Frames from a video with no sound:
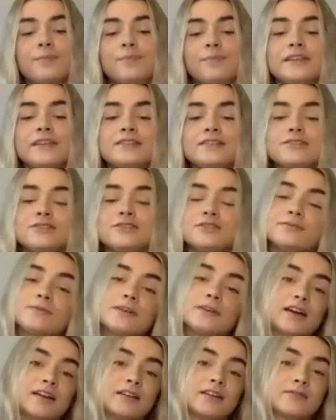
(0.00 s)
It's used for
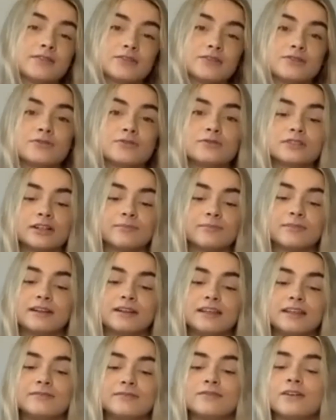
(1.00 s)
kind of the short-term
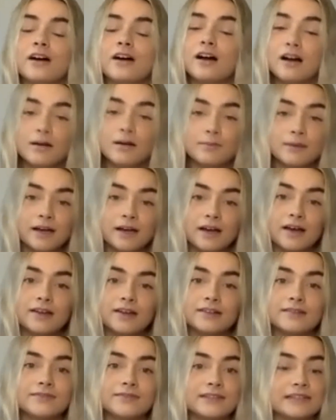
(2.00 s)
relief of
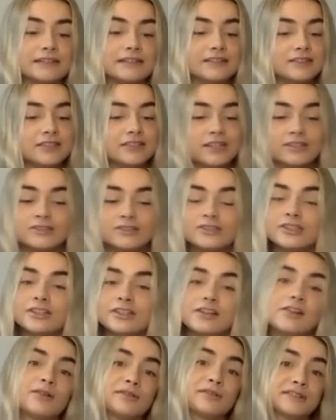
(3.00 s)
heartburn, of indigestion
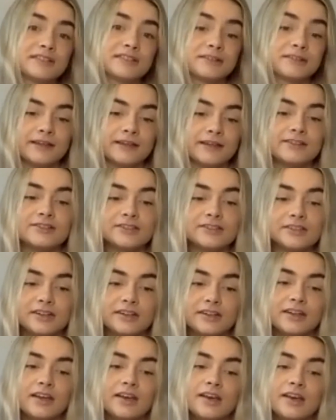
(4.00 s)
and
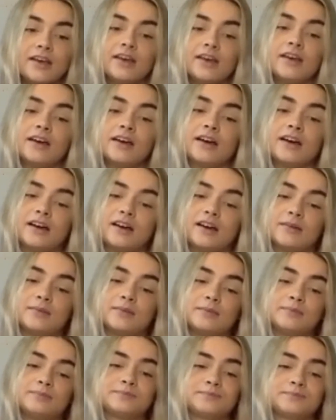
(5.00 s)
constipation.
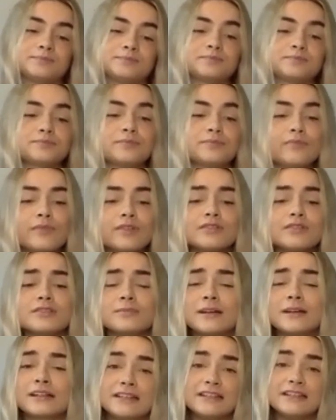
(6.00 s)
So
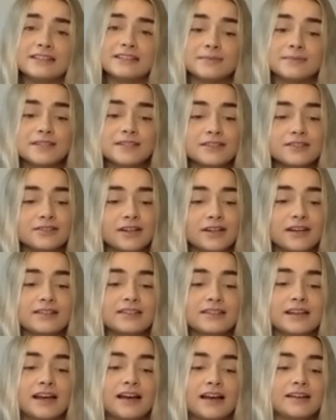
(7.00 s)
magnesium citrate
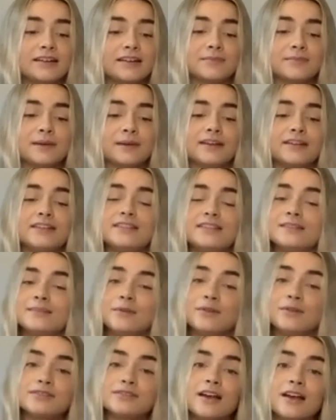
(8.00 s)
and magnesium
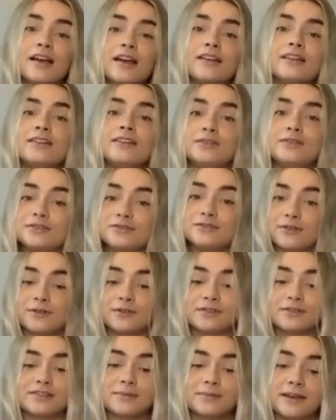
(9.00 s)
oxide are used for
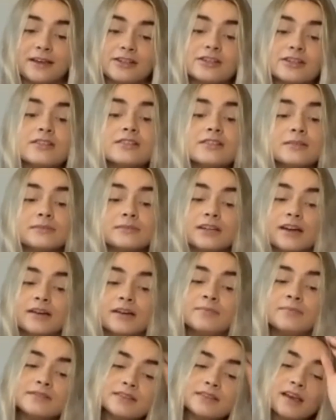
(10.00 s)
constipation
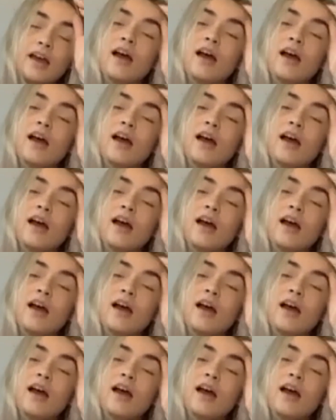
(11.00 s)
sometimes.